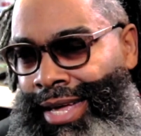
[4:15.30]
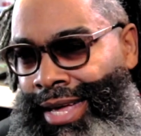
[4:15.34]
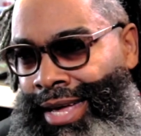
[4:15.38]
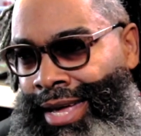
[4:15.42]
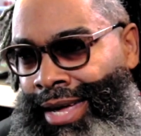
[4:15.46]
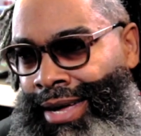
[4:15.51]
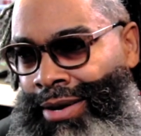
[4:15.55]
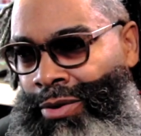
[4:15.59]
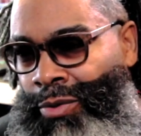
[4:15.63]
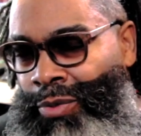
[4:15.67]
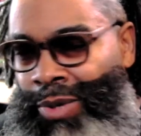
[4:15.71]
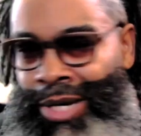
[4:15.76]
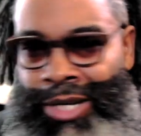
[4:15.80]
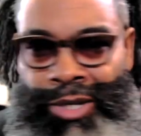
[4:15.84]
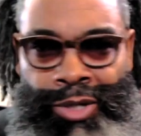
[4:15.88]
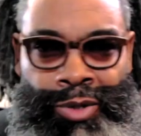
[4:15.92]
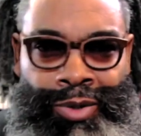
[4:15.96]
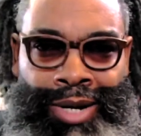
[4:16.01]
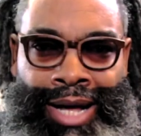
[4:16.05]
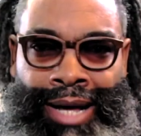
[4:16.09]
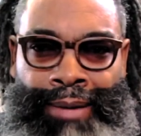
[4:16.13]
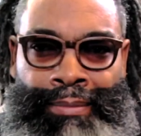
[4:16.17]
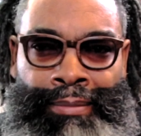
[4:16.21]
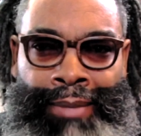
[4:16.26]
And we
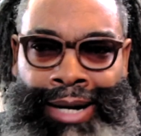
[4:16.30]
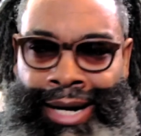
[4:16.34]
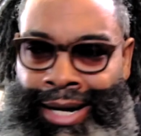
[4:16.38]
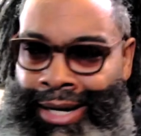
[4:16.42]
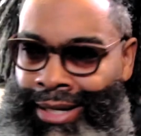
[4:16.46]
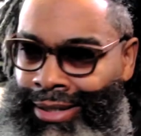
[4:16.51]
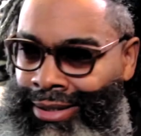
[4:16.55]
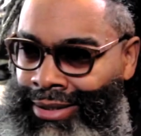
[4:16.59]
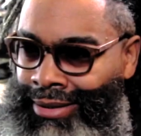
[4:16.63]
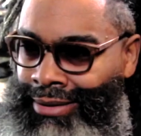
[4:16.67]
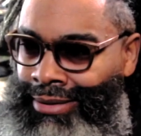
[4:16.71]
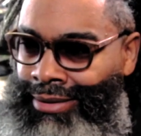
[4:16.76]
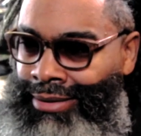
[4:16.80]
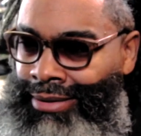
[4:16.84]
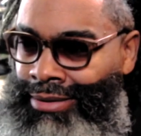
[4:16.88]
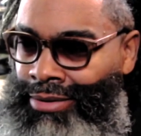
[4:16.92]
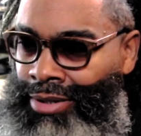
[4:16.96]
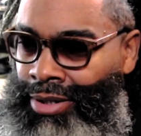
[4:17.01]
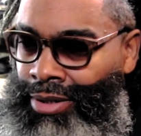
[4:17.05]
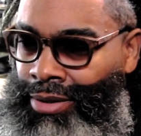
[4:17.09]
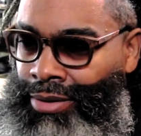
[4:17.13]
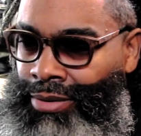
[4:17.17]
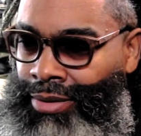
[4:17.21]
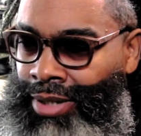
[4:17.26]
do that by,
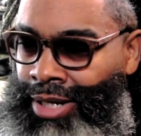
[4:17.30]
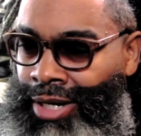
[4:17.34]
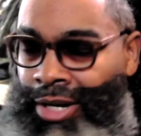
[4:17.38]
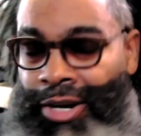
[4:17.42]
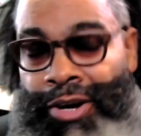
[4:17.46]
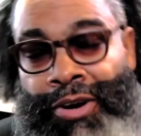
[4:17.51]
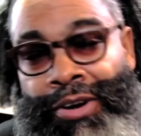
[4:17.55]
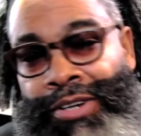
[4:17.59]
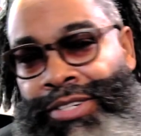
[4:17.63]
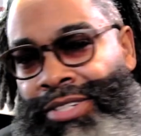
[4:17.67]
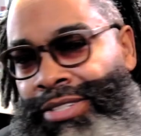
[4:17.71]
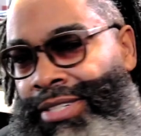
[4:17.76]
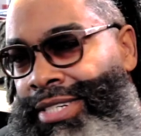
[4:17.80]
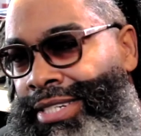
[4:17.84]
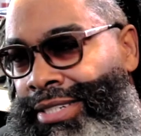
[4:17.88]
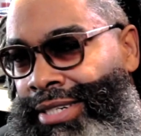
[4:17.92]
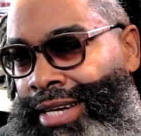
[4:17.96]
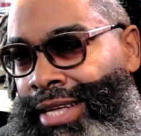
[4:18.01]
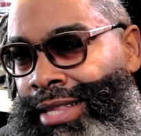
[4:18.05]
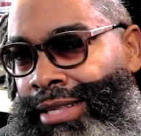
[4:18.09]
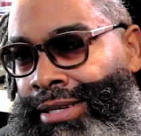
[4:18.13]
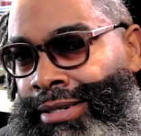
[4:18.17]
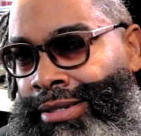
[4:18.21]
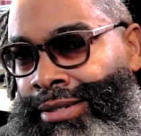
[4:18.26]
encouraging
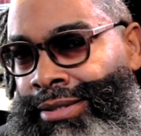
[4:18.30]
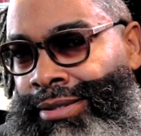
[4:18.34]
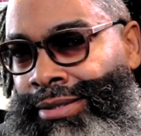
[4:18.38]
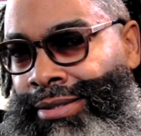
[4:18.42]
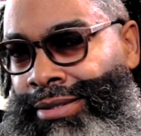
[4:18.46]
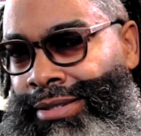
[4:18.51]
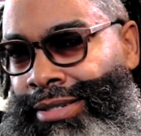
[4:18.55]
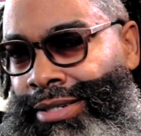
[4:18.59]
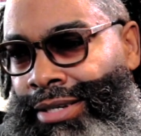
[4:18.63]
each other,